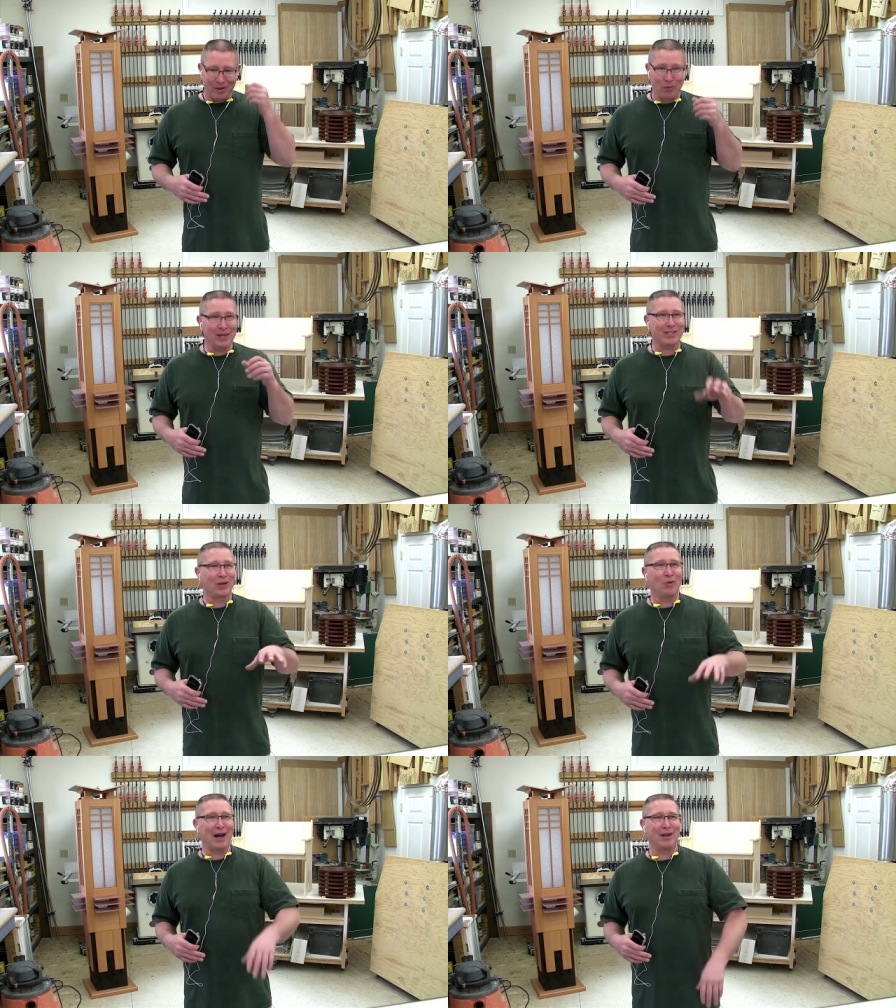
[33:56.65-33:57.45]
once
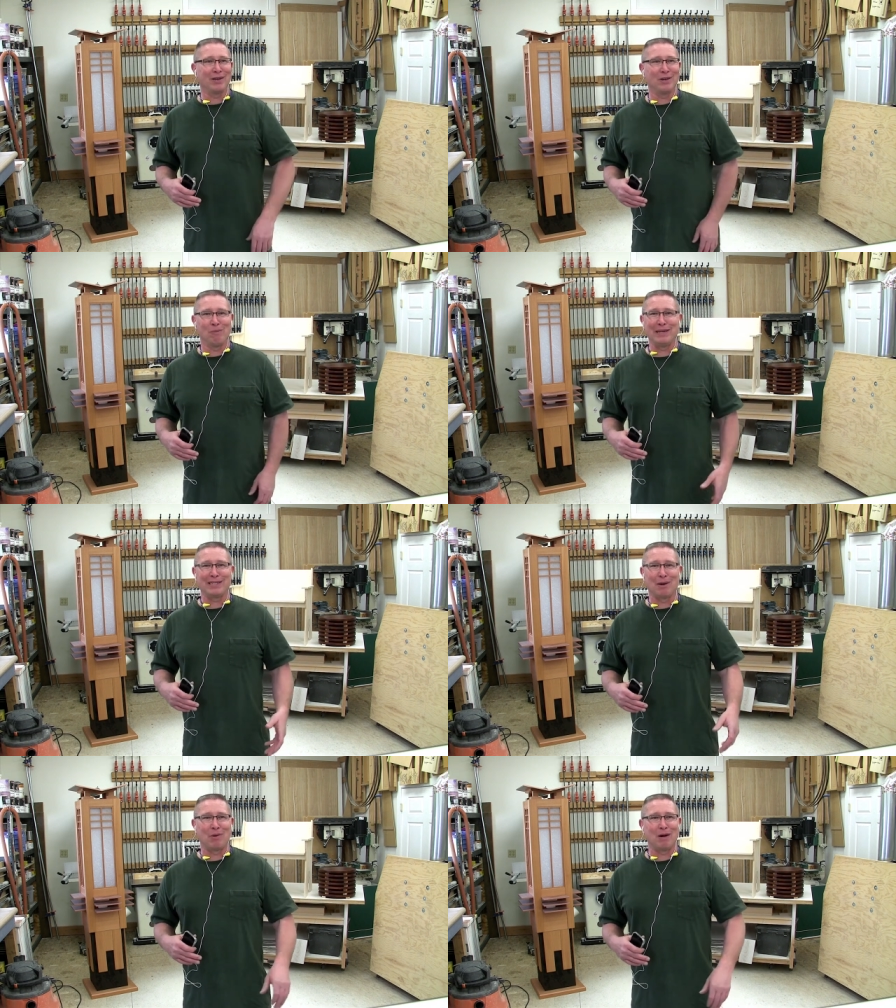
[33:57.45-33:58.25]
in a while you'll be
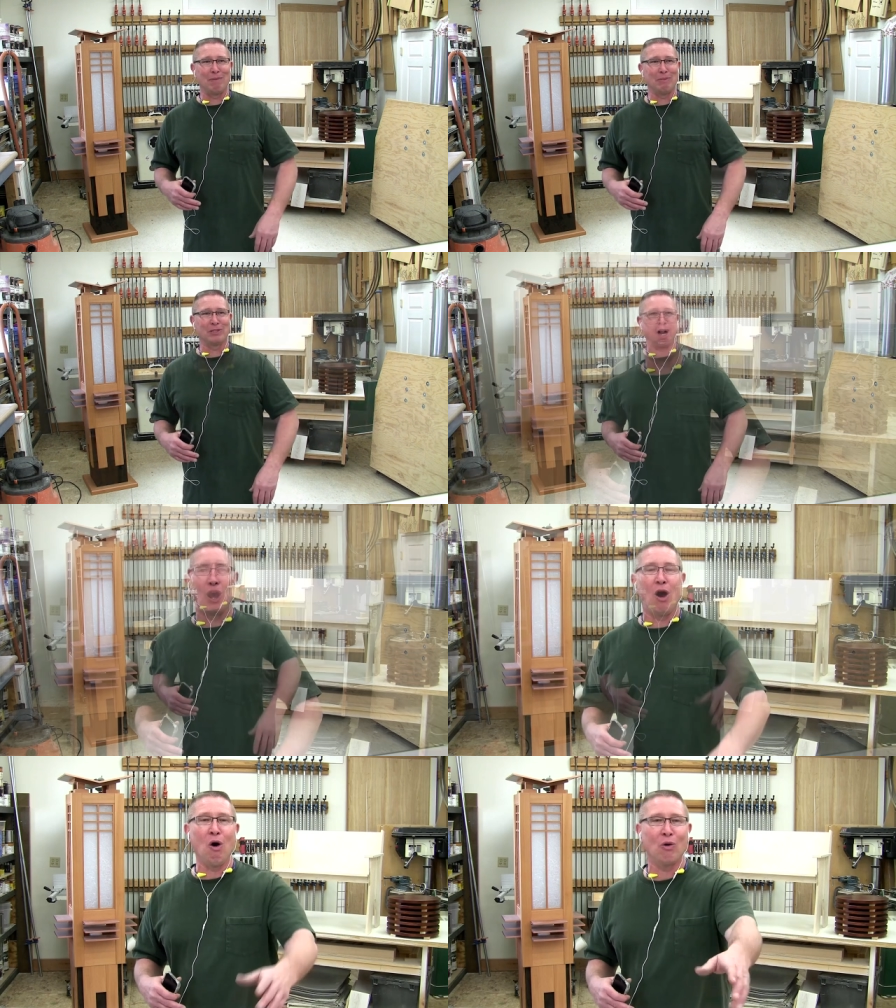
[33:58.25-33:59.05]
somewhere and people say,
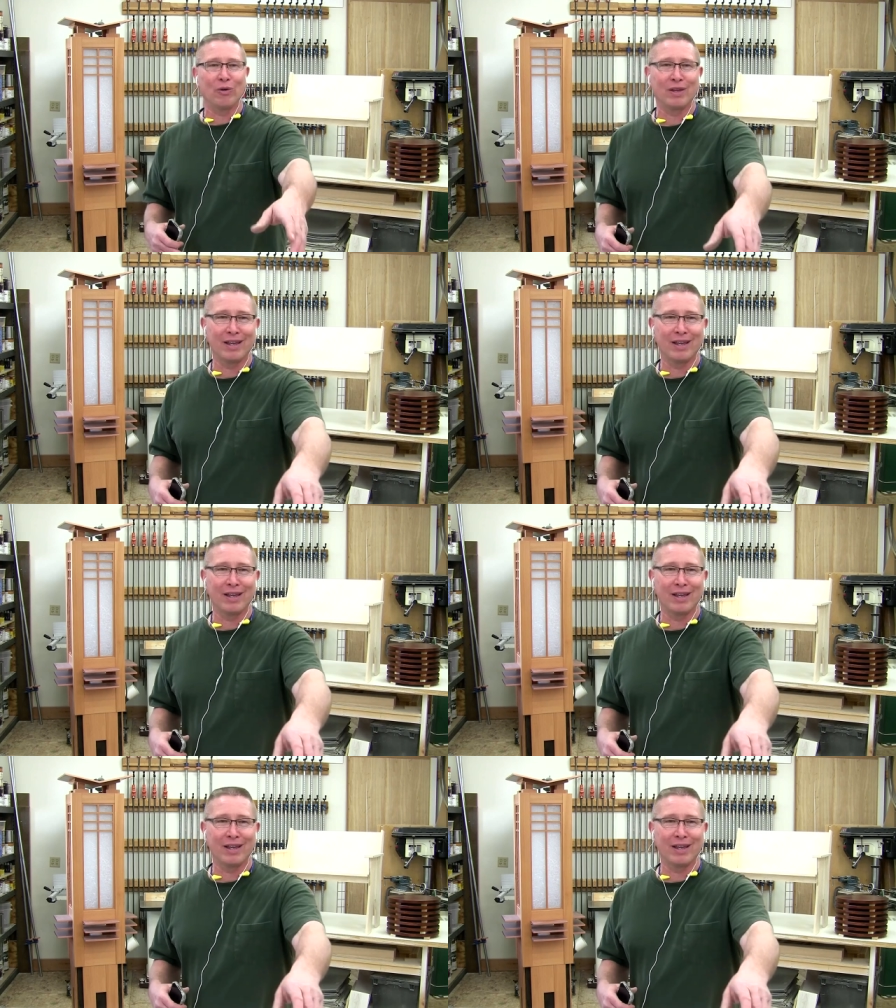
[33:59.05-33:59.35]
oh,